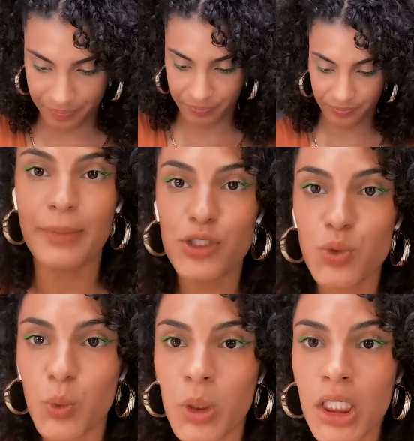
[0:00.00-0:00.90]
Let me
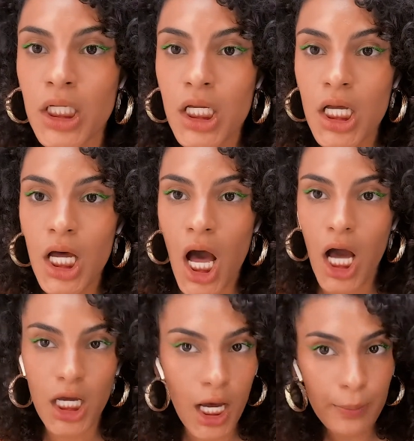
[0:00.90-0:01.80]
do a
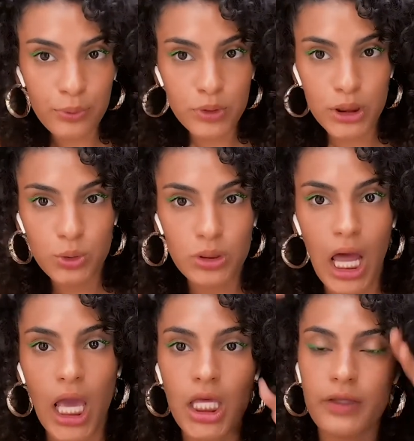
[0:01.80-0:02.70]
couple little
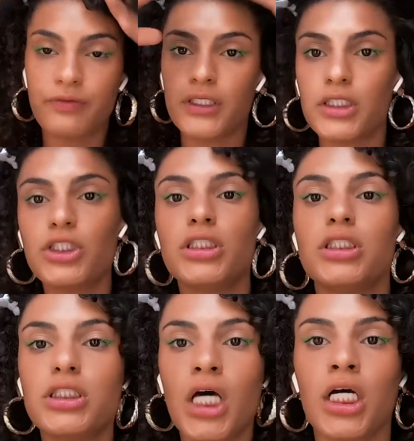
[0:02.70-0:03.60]
like finishing
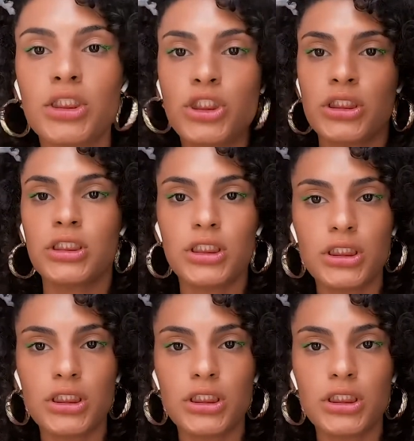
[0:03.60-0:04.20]
touches and